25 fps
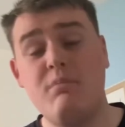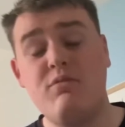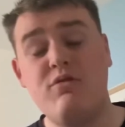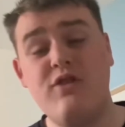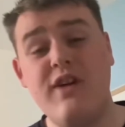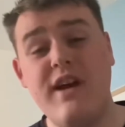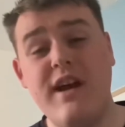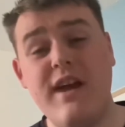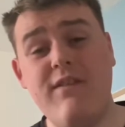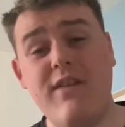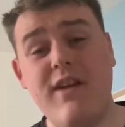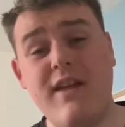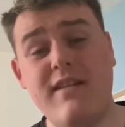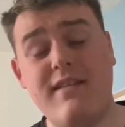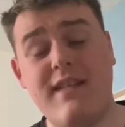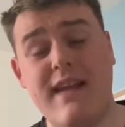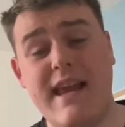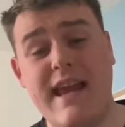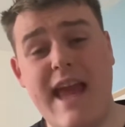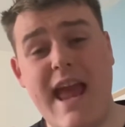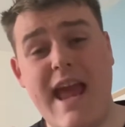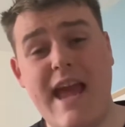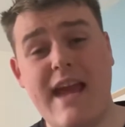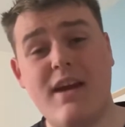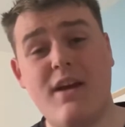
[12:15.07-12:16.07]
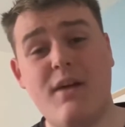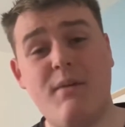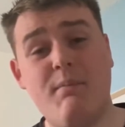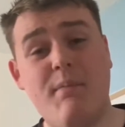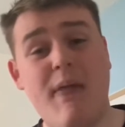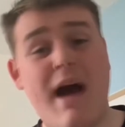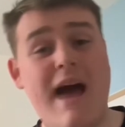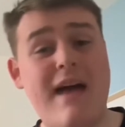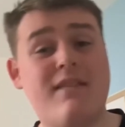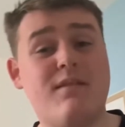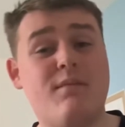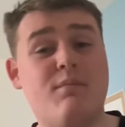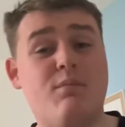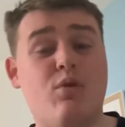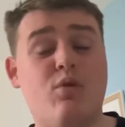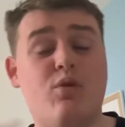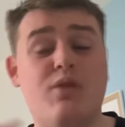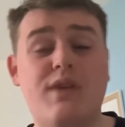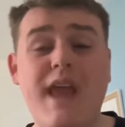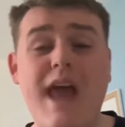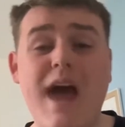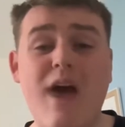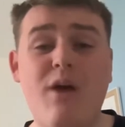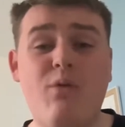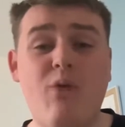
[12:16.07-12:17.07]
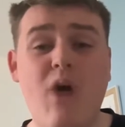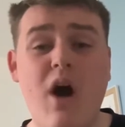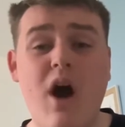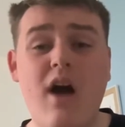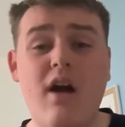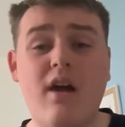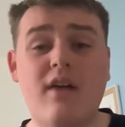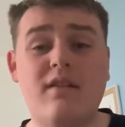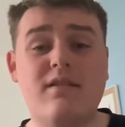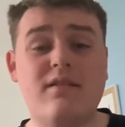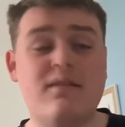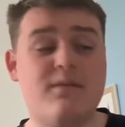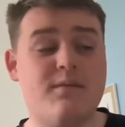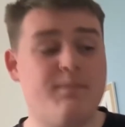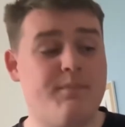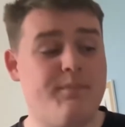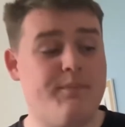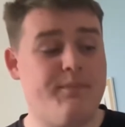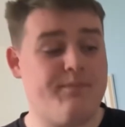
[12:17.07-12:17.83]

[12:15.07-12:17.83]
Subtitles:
previously incompatible networks.